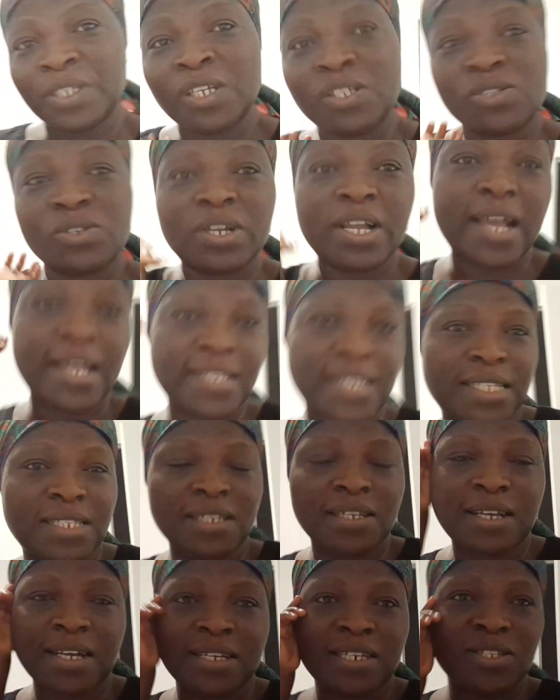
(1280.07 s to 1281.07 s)
So, guys, I
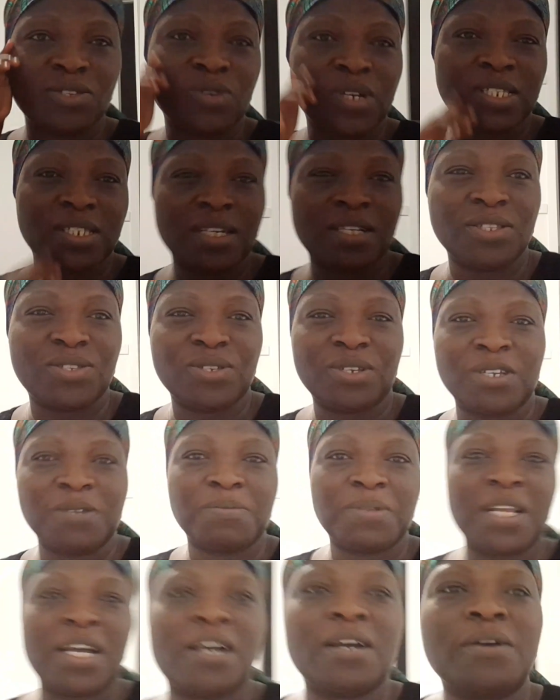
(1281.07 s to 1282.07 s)
think I need to attend to
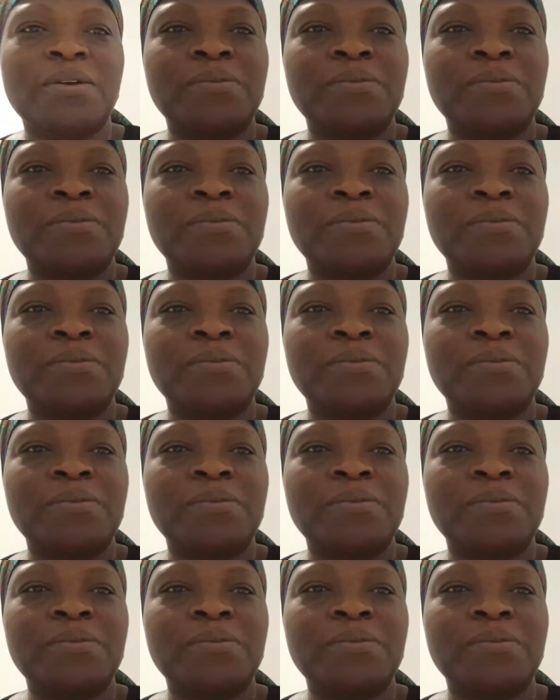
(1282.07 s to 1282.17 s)
him now.